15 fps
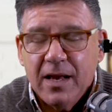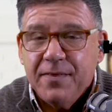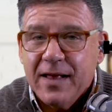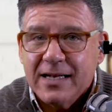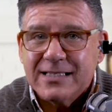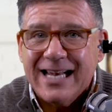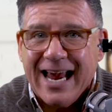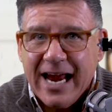
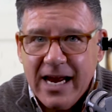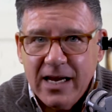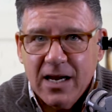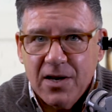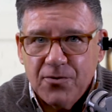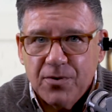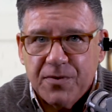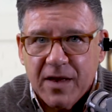That's
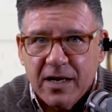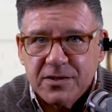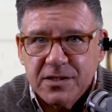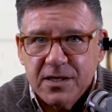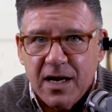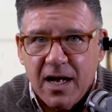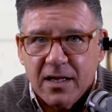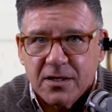
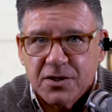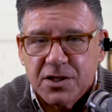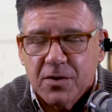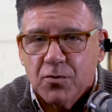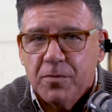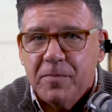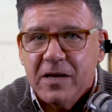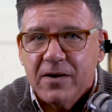$800,000
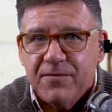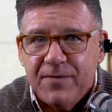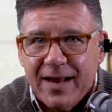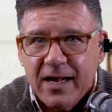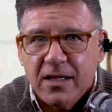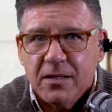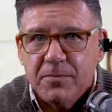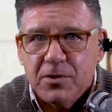that would be
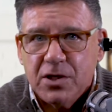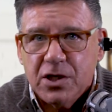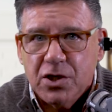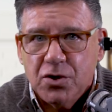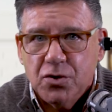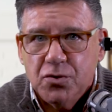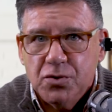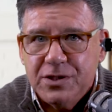available to
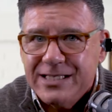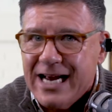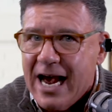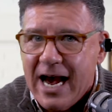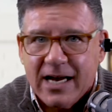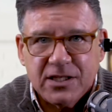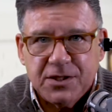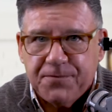you
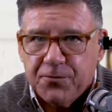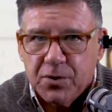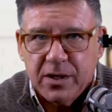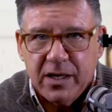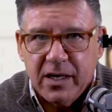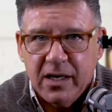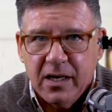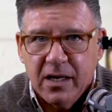
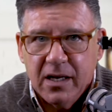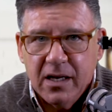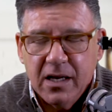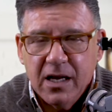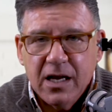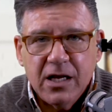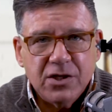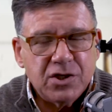tax-free
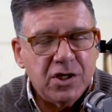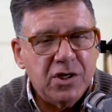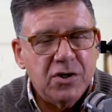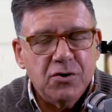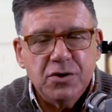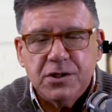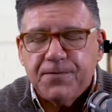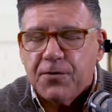to
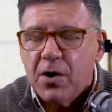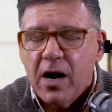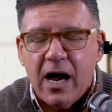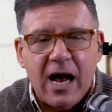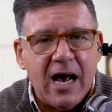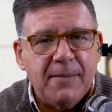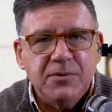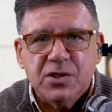use for
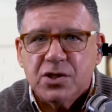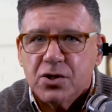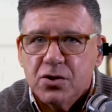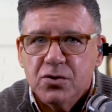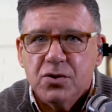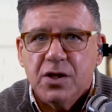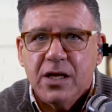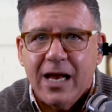
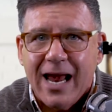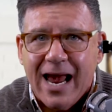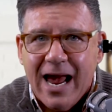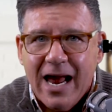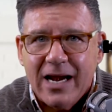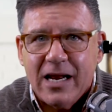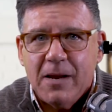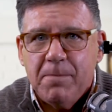absolutely
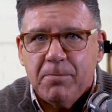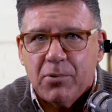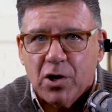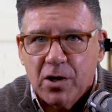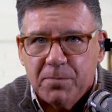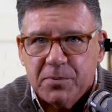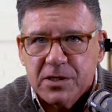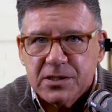any
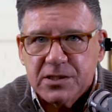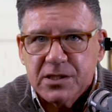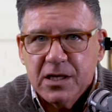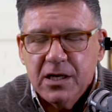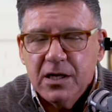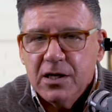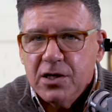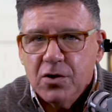purpose.
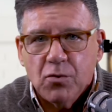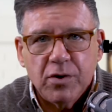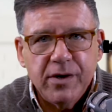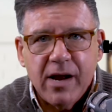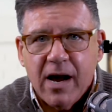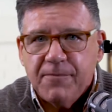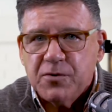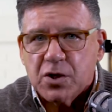You
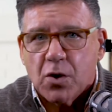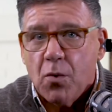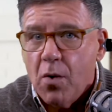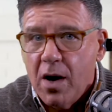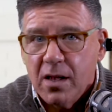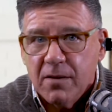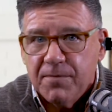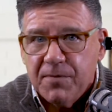wouldn't have to
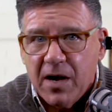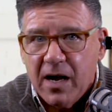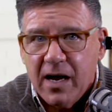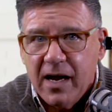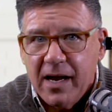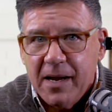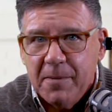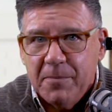
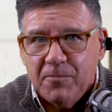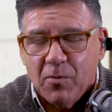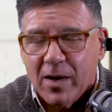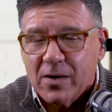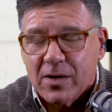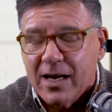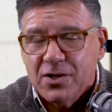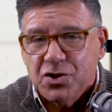qualify
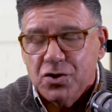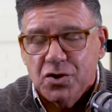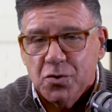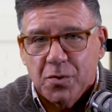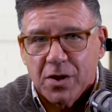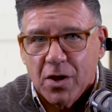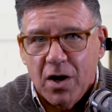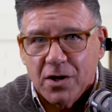like as you do
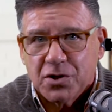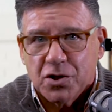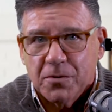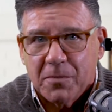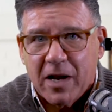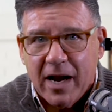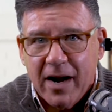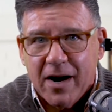with
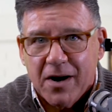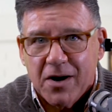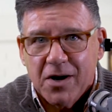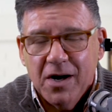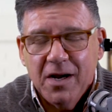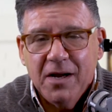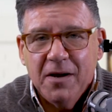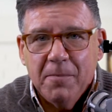long-term care
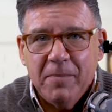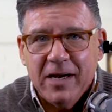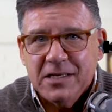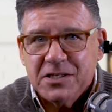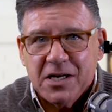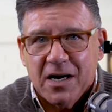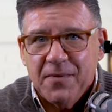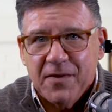
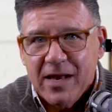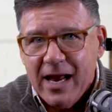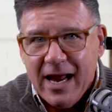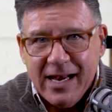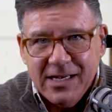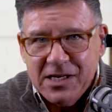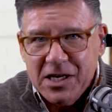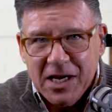based on the
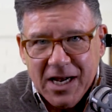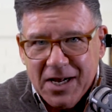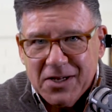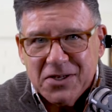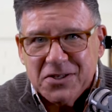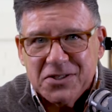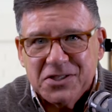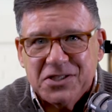
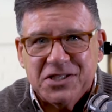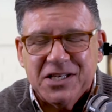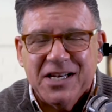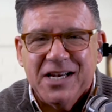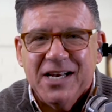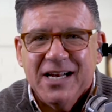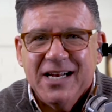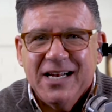ADLs
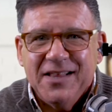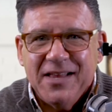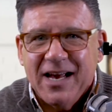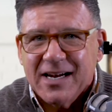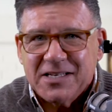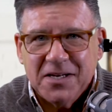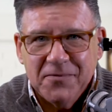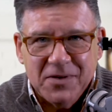and the
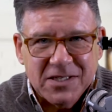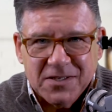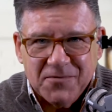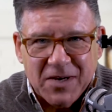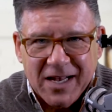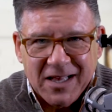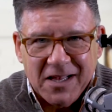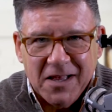activities of
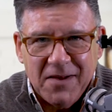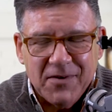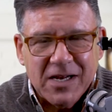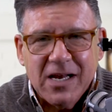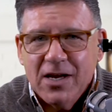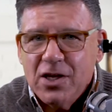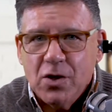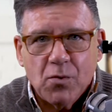daily
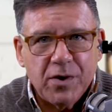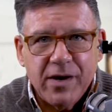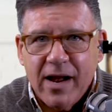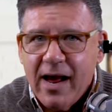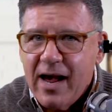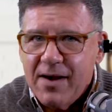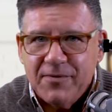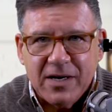living. You wouldn't
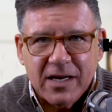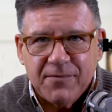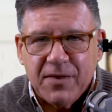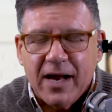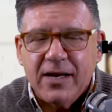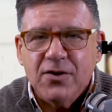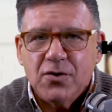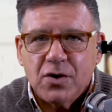have any of
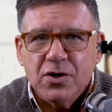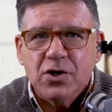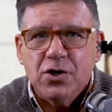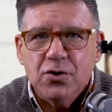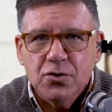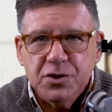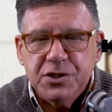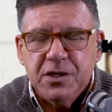that. You could
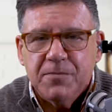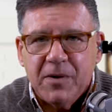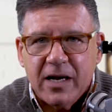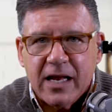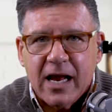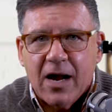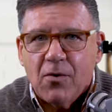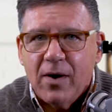use the
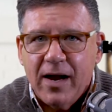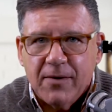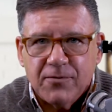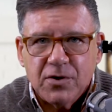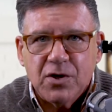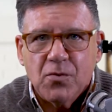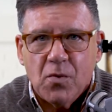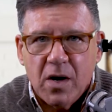money
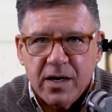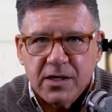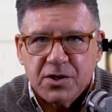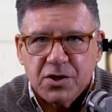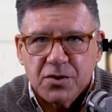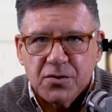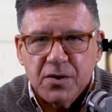however you wanted to.